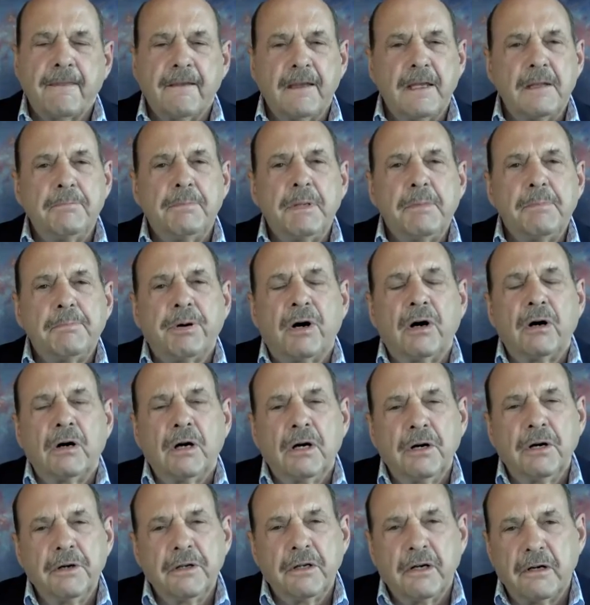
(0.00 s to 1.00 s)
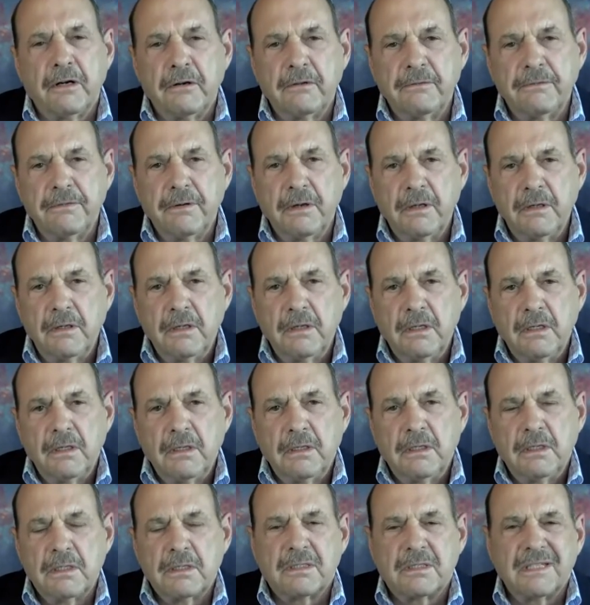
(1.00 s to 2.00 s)
be part of
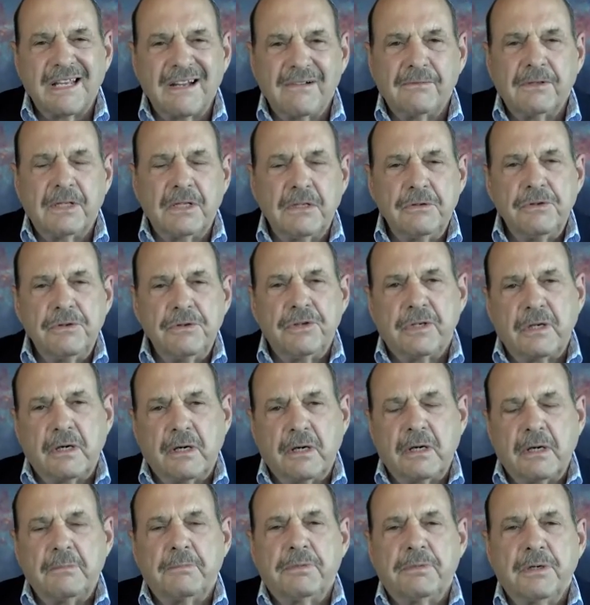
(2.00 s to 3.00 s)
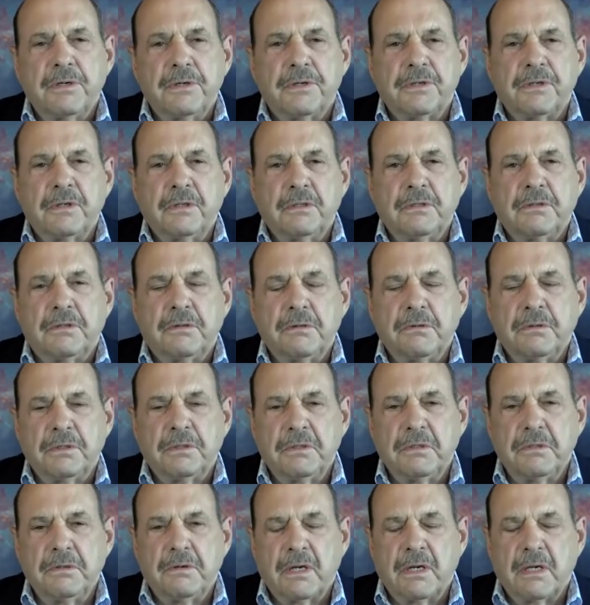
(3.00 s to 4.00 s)
this evolutionary push into a
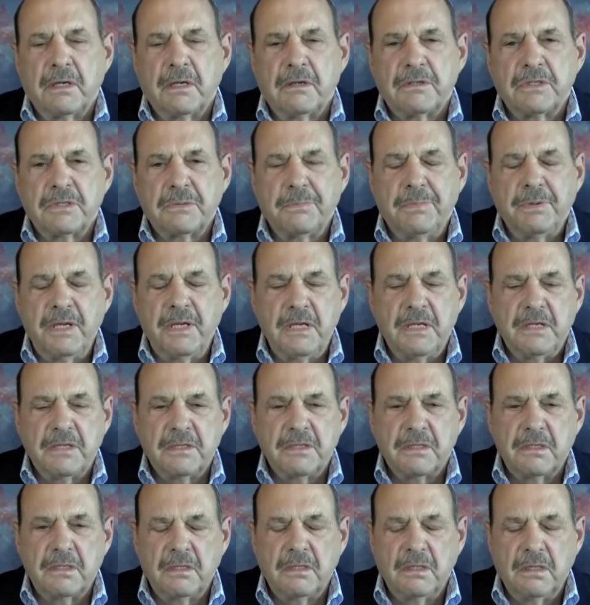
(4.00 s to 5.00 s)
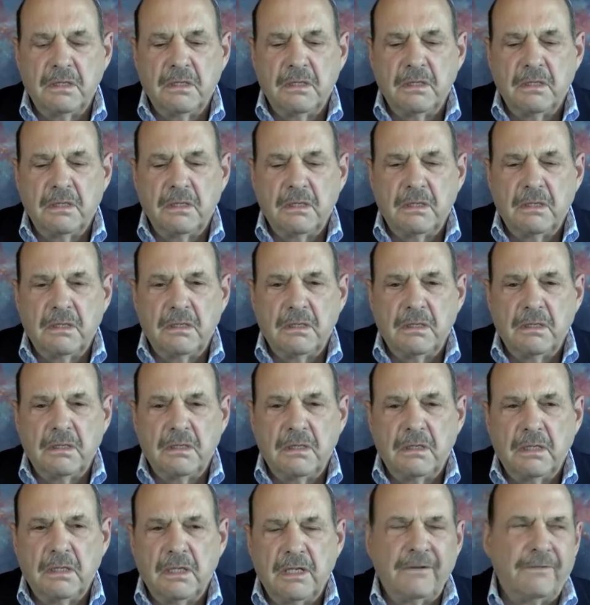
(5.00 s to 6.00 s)
new kind of space.
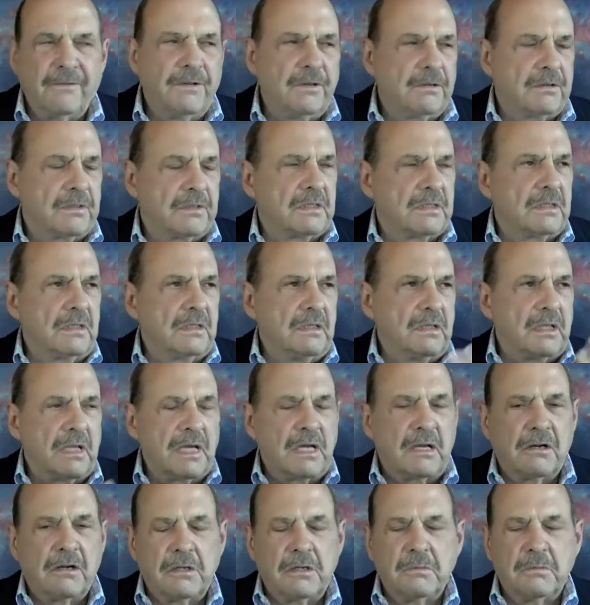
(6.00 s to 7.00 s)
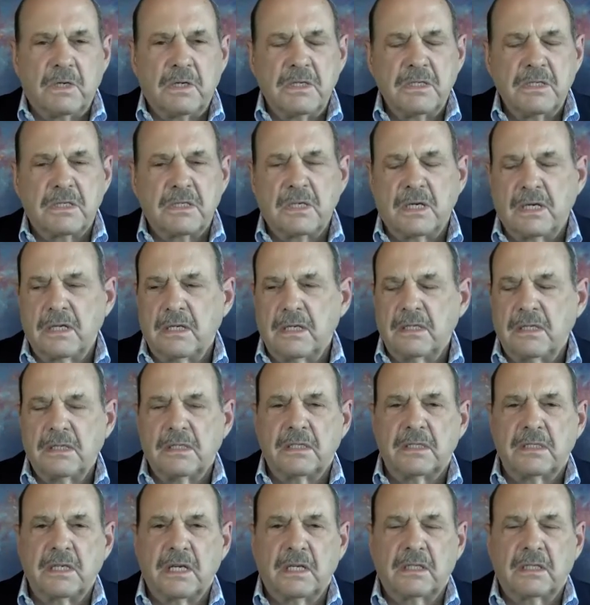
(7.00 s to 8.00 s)
And if you see that on one side and the
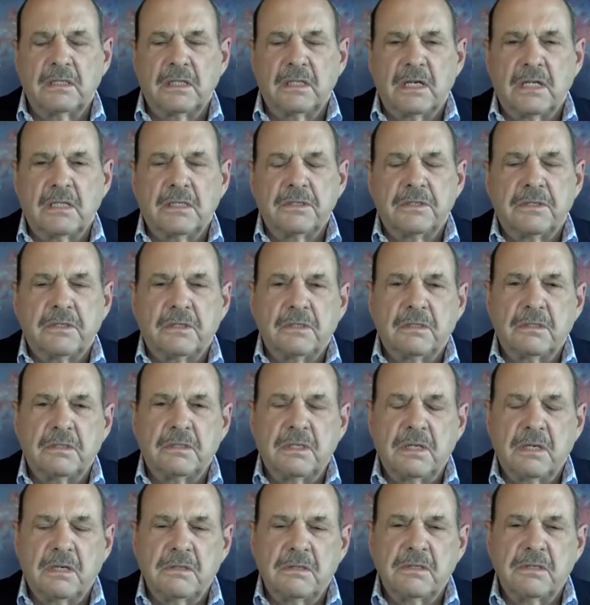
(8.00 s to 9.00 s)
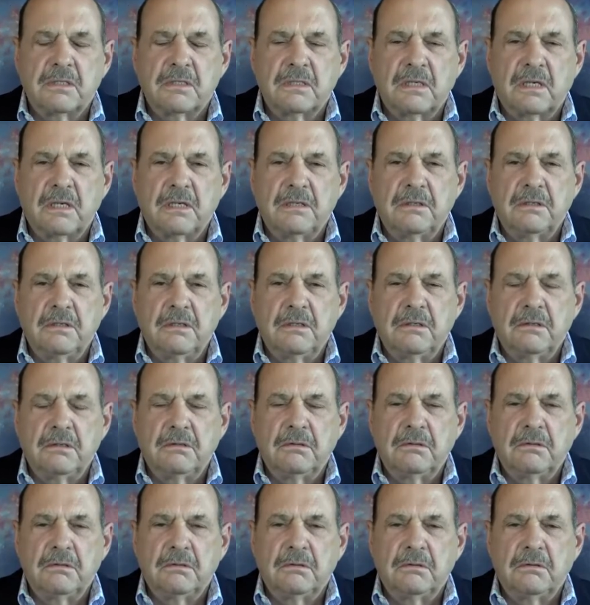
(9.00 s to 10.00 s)
technology on the other side,
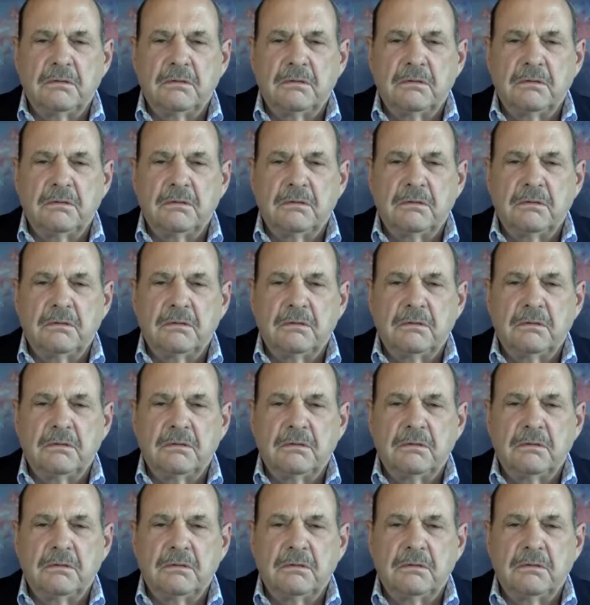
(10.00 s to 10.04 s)
you